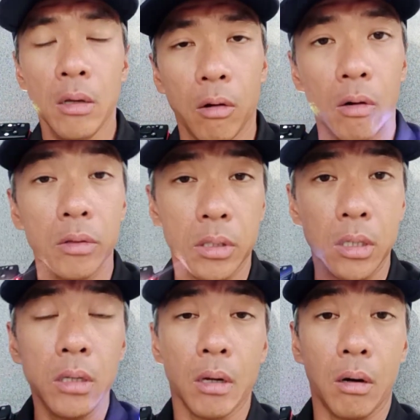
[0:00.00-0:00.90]
or
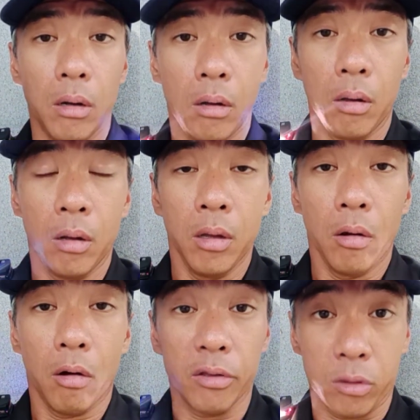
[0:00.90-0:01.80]
the
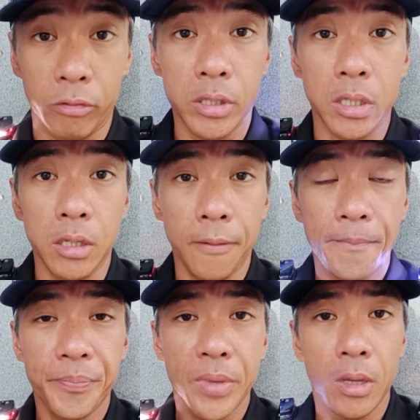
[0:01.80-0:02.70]
authority
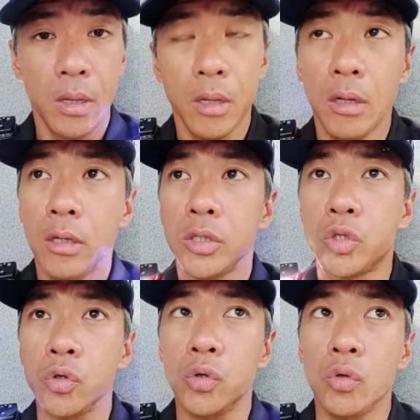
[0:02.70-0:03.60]

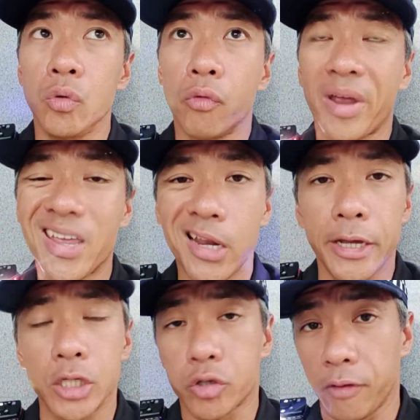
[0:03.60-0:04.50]
to
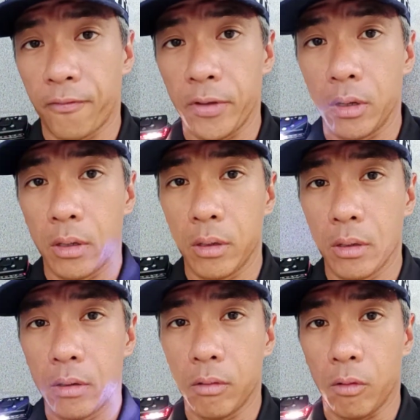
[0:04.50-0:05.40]
regulate traffic
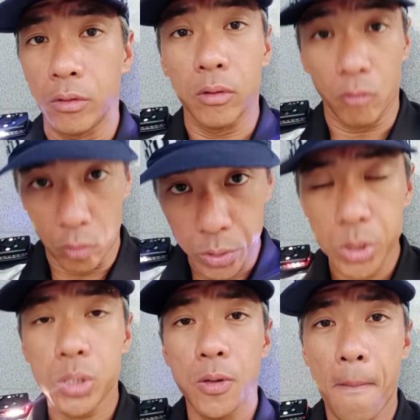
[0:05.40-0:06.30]
on the
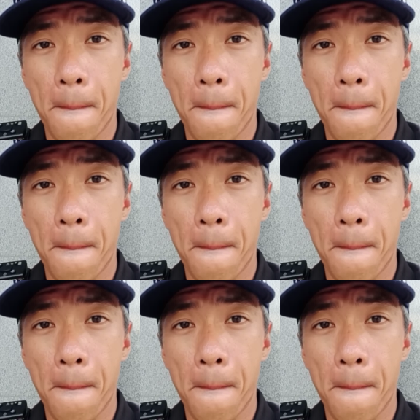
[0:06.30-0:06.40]
roads.